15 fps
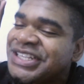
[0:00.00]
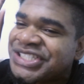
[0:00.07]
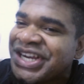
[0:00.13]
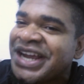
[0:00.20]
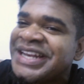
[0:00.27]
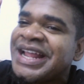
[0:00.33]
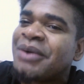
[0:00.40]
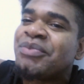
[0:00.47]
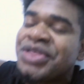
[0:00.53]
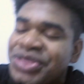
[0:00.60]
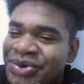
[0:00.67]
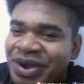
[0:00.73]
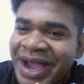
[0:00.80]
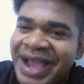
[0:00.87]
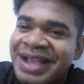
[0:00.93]
sharing that with
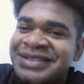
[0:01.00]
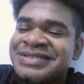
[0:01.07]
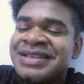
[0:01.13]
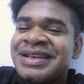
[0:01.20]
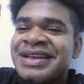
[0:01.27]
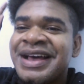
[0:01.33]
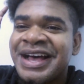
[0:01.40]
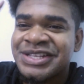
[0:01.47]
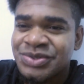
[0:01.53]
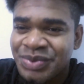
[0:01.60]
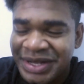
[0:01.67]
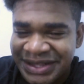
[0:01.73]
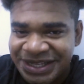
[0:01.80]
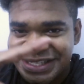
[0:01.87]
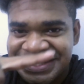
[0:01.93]
you guys as
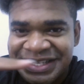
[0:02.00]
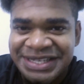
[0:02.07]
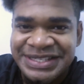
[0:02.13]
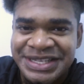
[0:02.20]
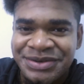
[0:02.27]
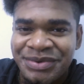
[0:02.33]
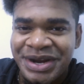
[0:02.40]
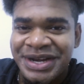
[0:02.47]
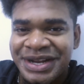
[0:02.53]
well. This is it right